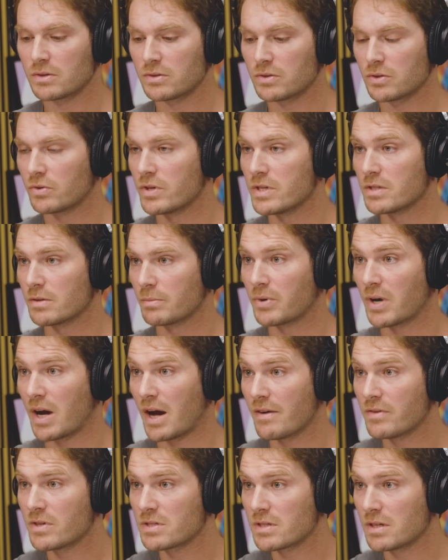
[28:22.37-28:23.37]
degrees of
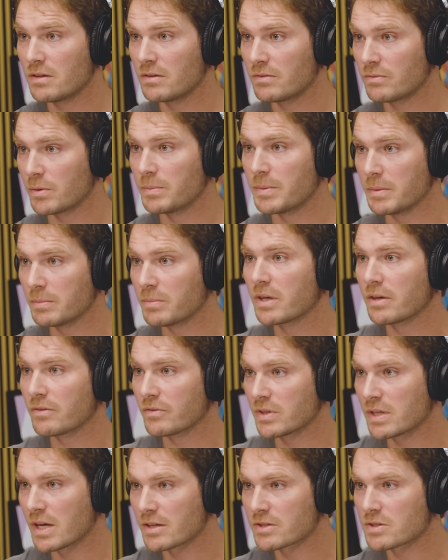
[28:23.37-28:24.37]
privacy for people
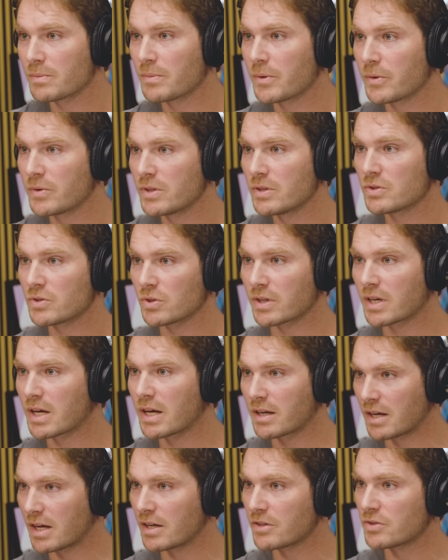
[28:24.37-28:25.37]
giving testimony. So it
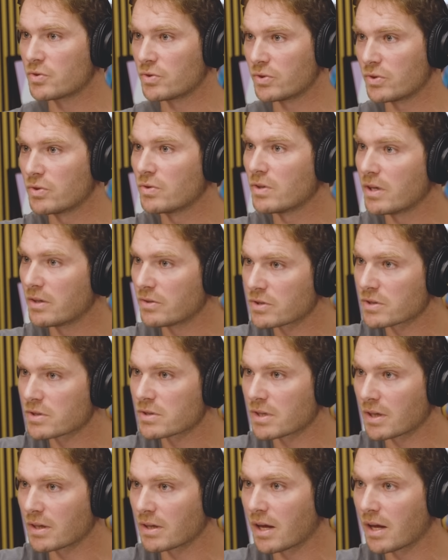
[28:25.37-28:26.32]
kind of cuts through interesting